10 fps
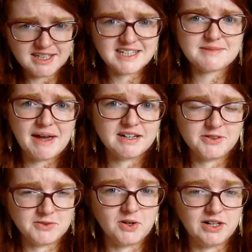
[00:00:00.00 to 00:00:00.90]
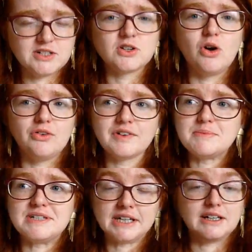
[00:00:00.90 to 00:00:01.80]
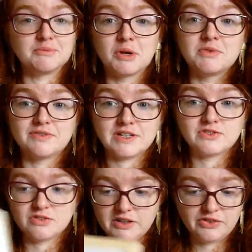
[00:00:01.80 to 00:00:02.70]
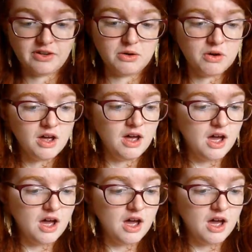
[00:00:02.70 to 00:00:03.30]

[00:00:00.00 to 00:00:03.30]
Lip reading: expanding your knowledge of a particular moment of history. So,